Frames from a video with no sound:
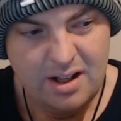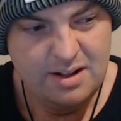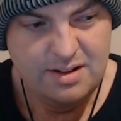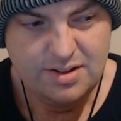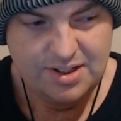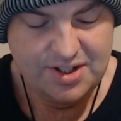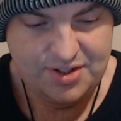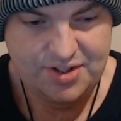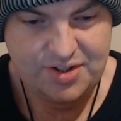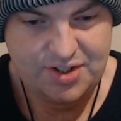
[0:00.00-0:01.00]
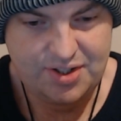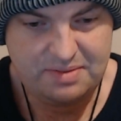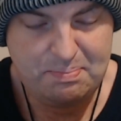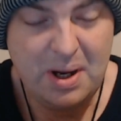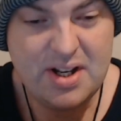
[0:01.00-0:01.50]
Because
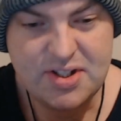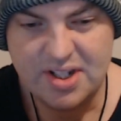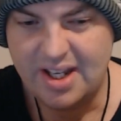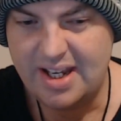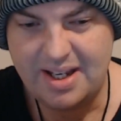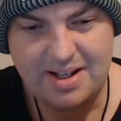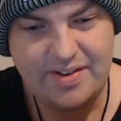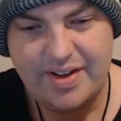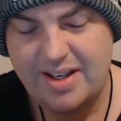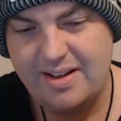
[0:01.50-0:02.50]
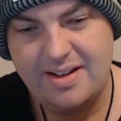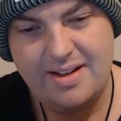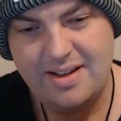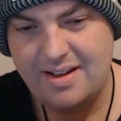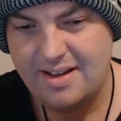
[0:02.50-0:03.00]
personally,
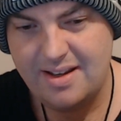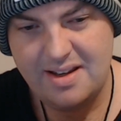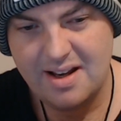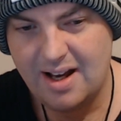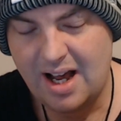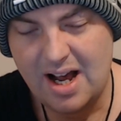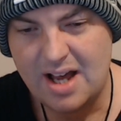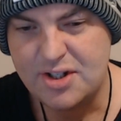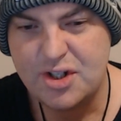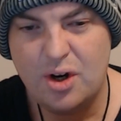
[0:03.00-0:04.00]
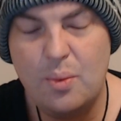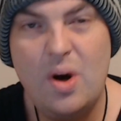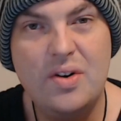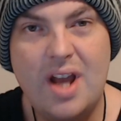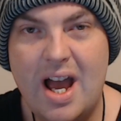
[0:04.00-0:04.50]
I saw
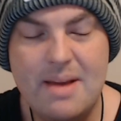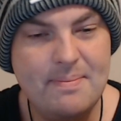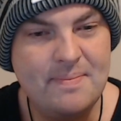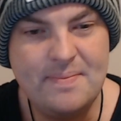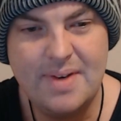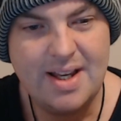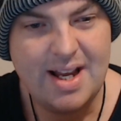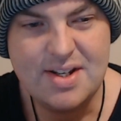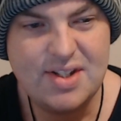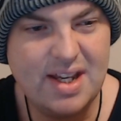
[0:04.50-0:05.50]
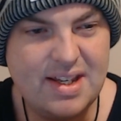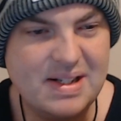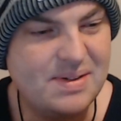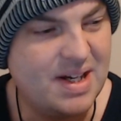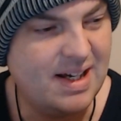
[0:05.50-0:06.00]
one game against St
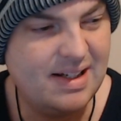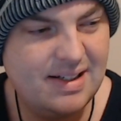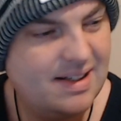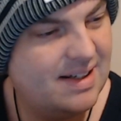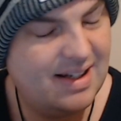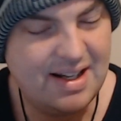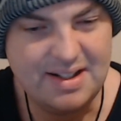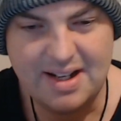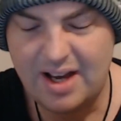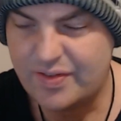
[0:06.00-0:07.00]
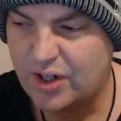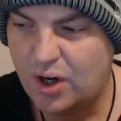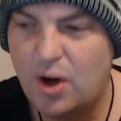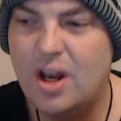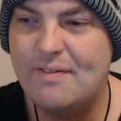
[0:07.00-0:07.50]
Kilda, and after
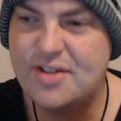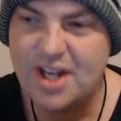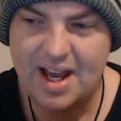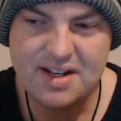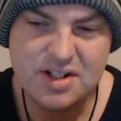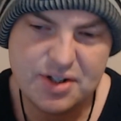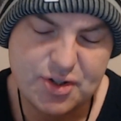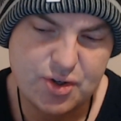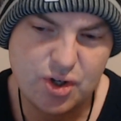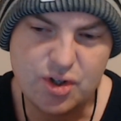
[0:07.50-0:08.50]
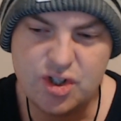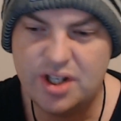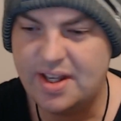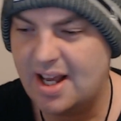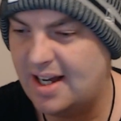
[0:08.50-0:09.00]
all I've said, no structure, the
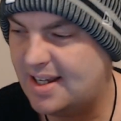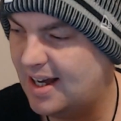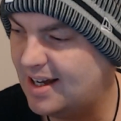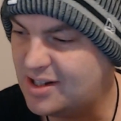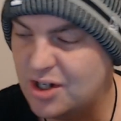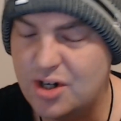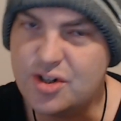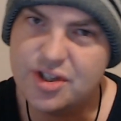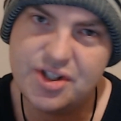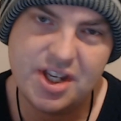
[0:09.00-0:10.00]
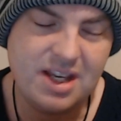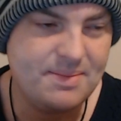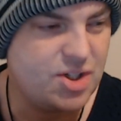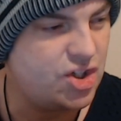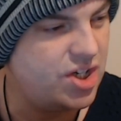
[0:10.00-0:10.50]
guy can't coach, the team's
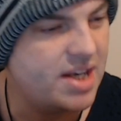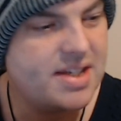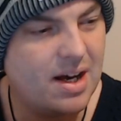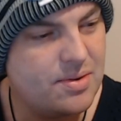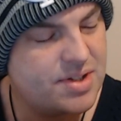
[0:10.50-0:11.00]
shithouse,